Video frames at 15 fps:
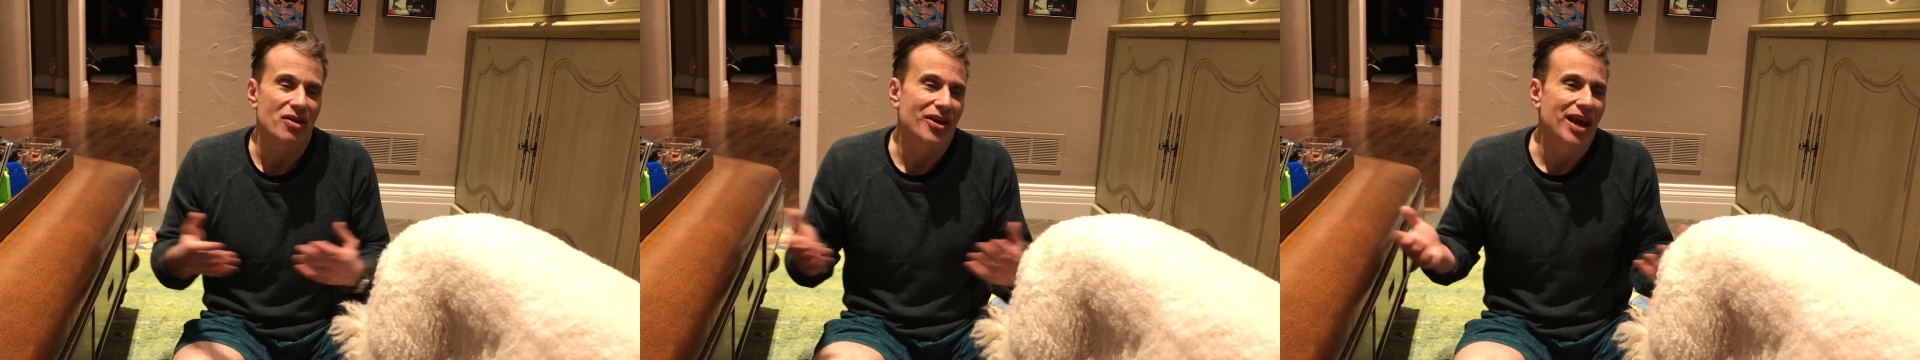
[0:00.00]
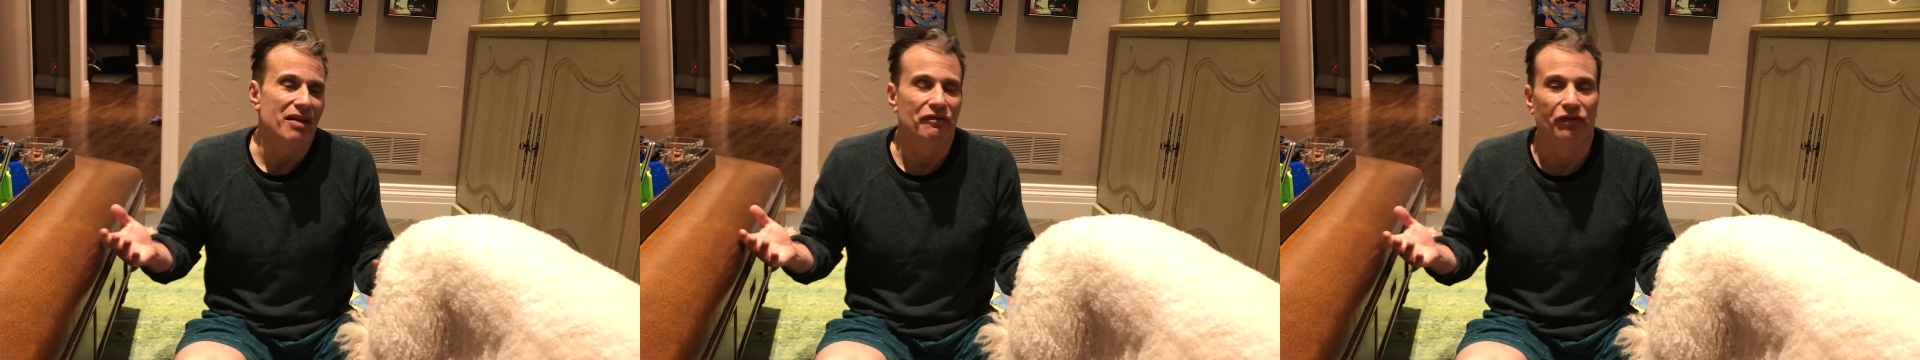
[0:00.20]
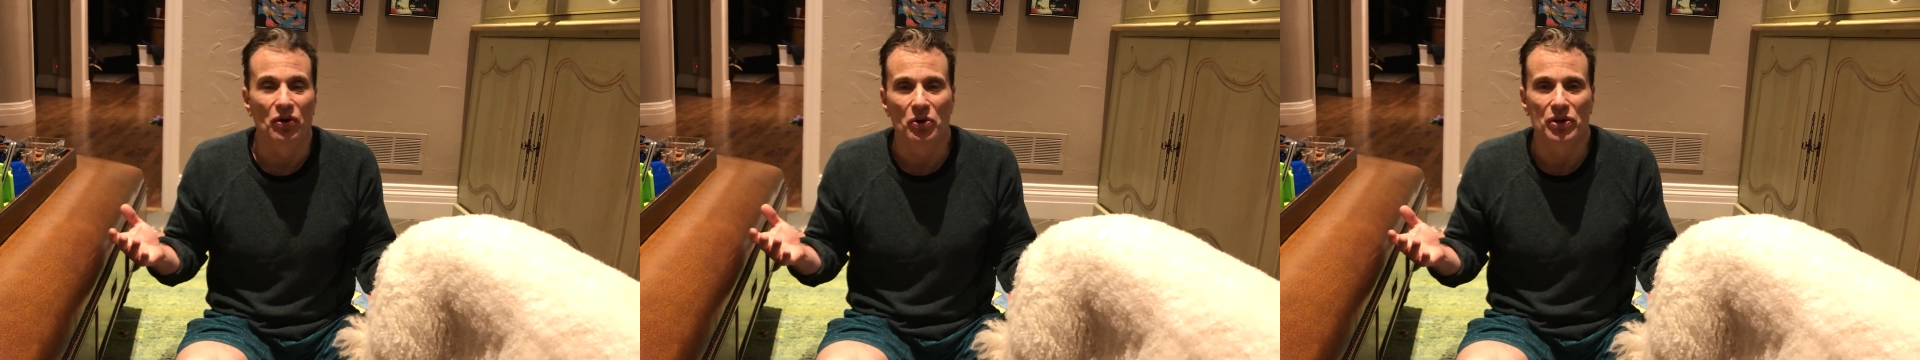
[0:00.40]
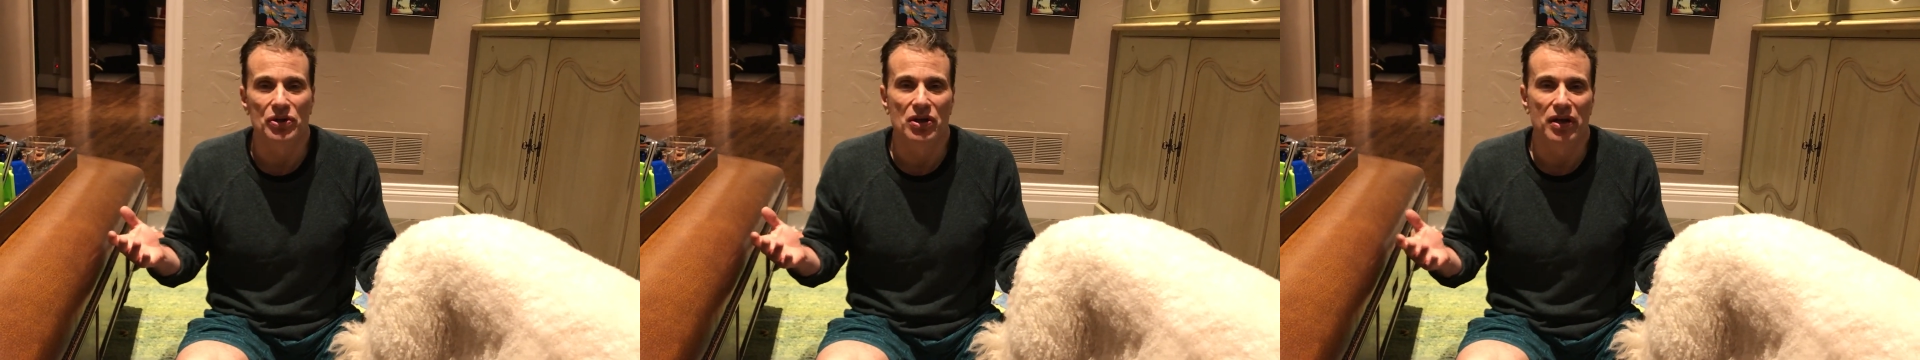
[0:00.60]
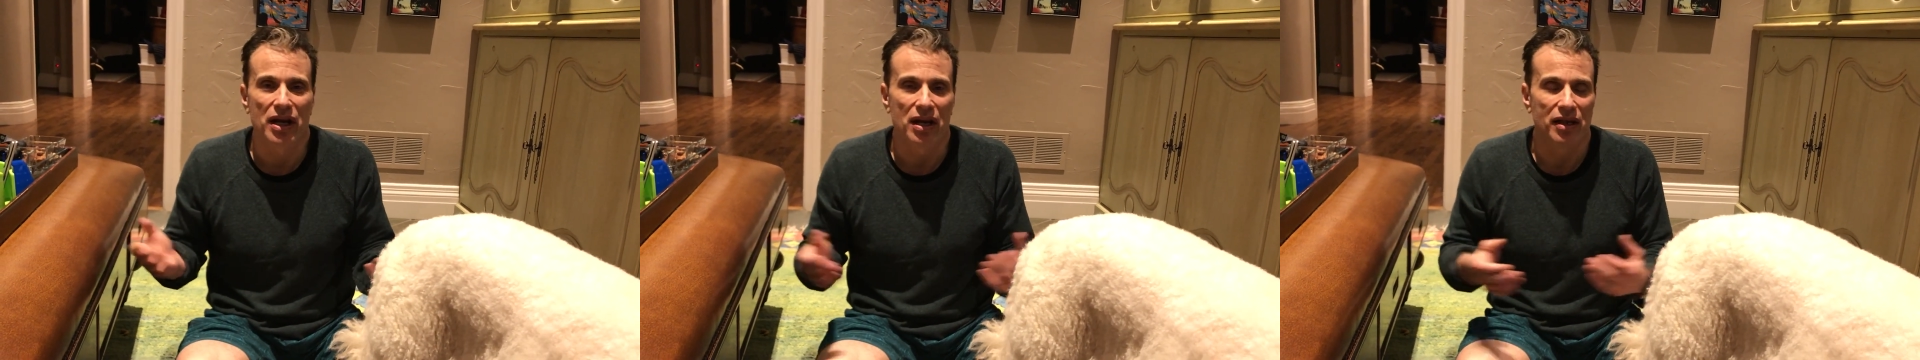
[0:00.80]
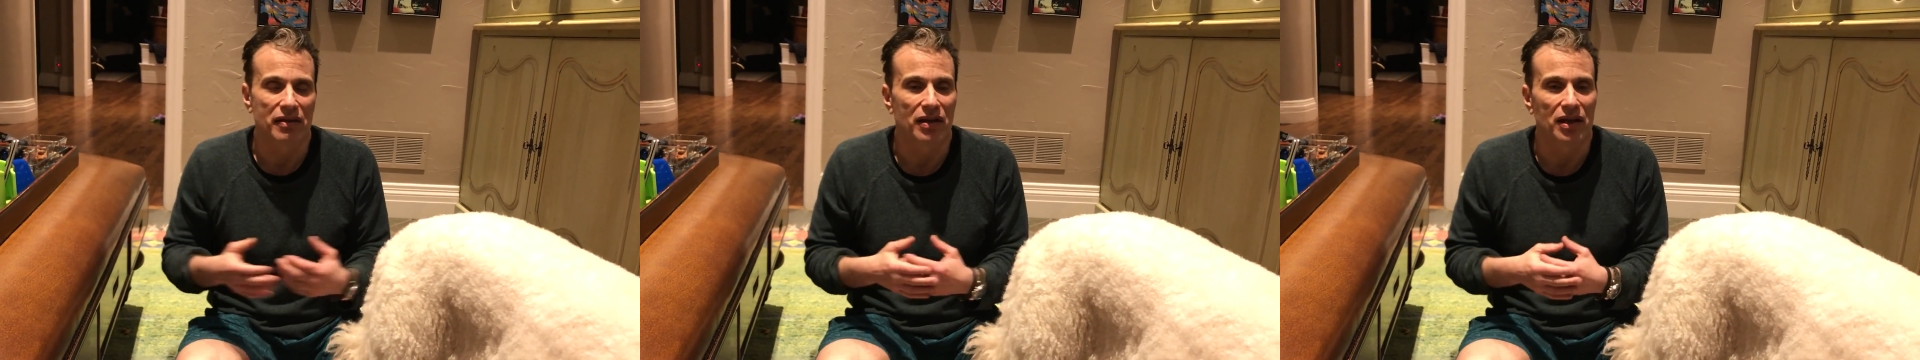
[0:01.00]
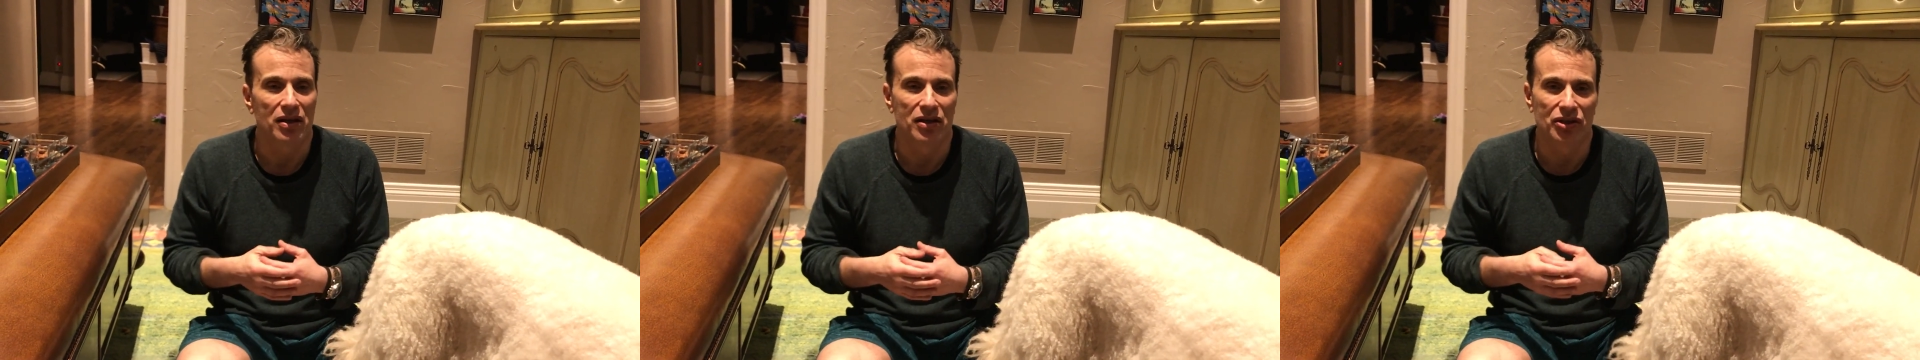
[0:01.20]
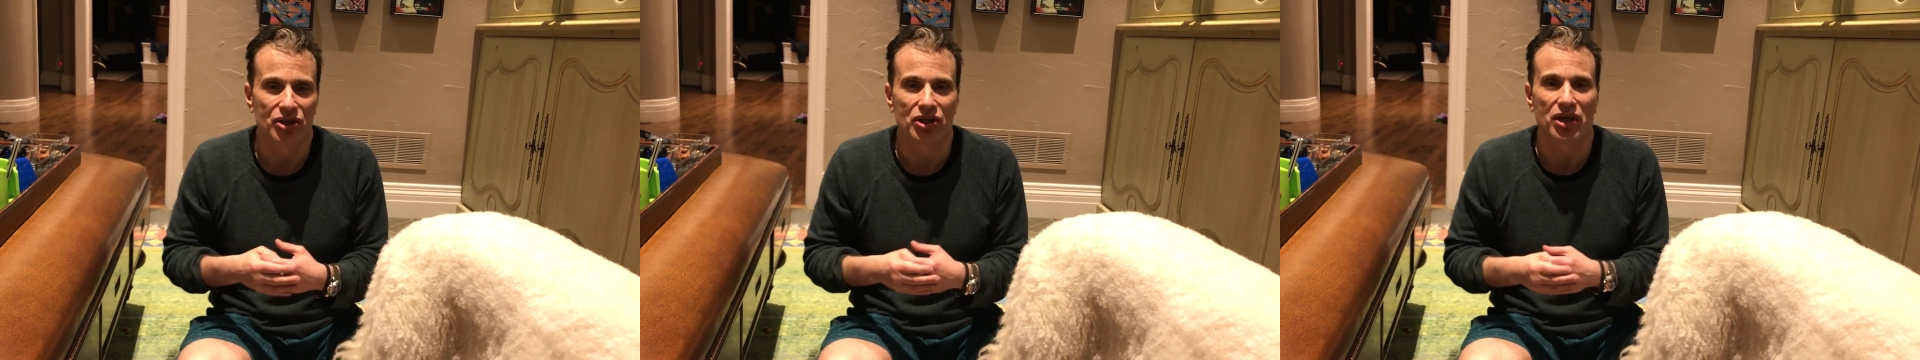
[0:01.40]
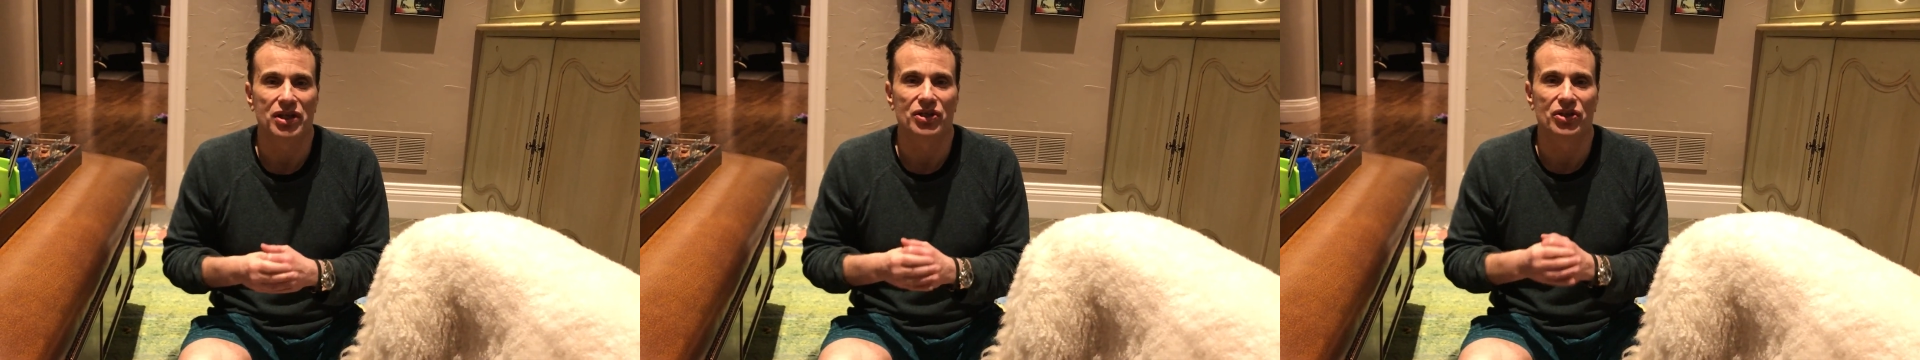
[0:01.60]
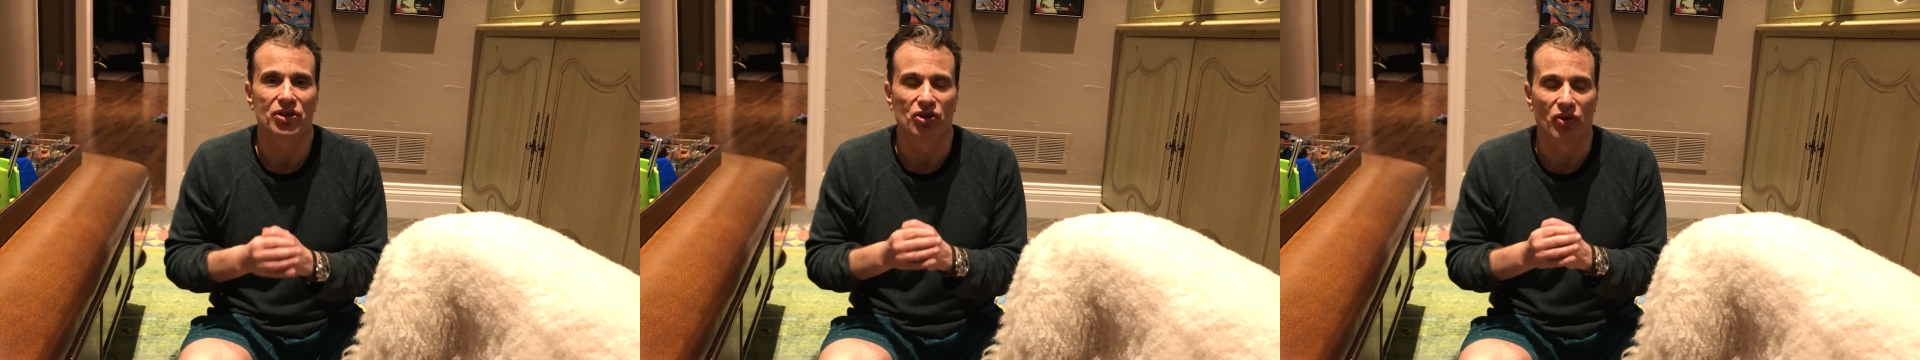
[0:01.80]
You can't focus on anything. You
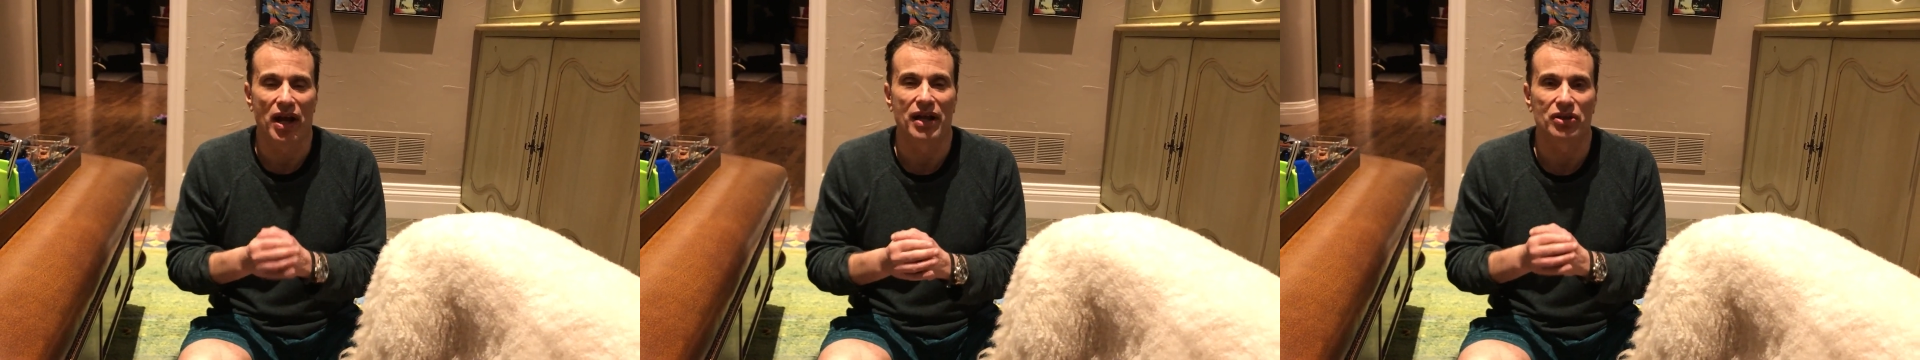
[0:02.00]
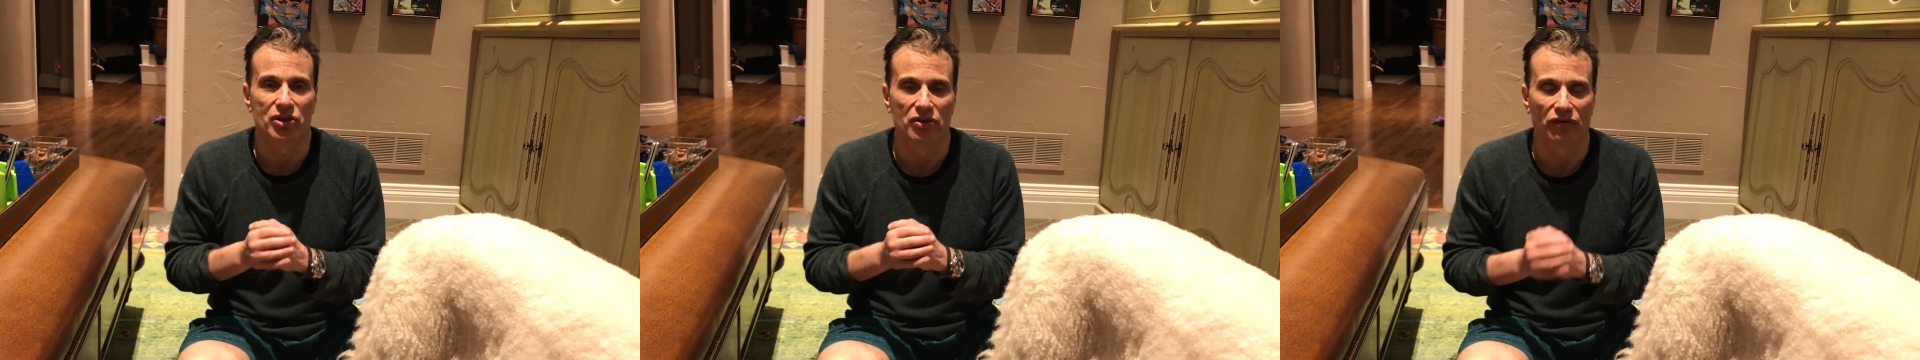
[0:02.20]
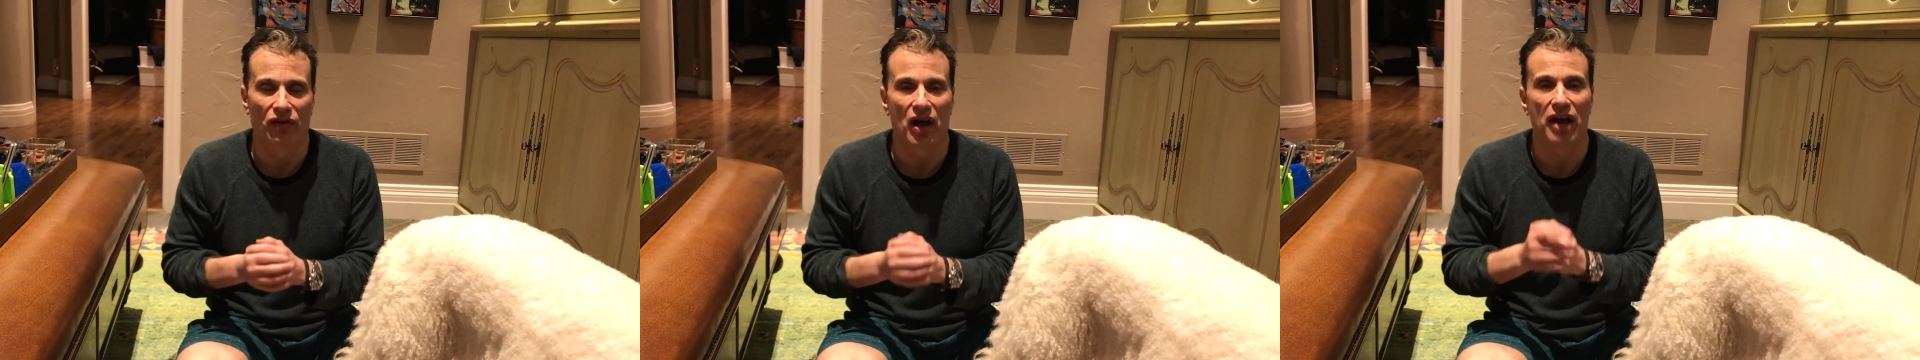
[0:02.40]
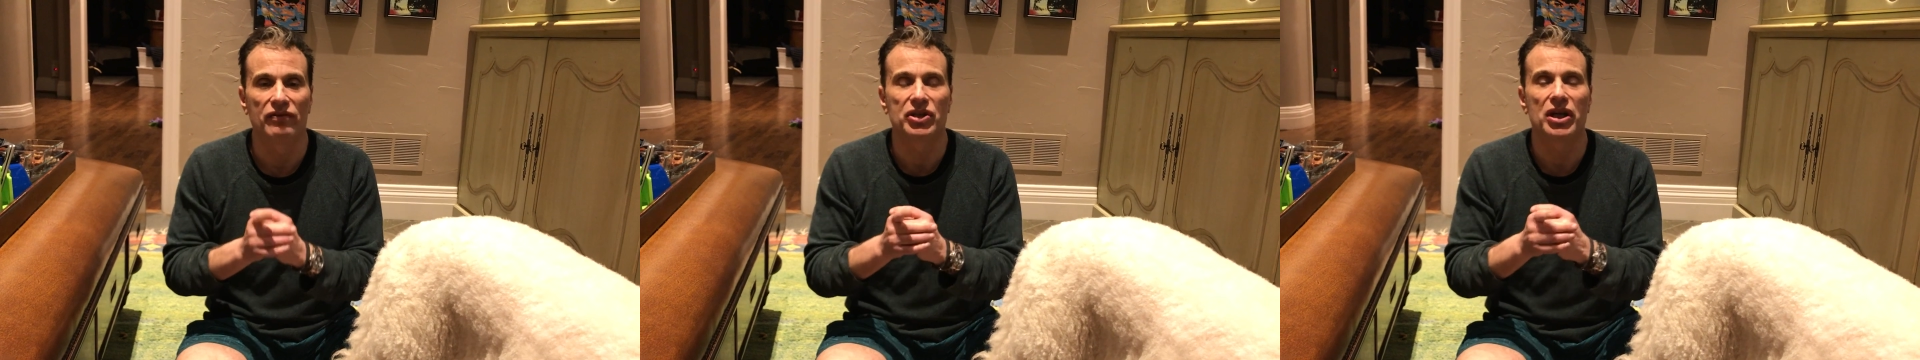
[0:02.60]
just try to survive.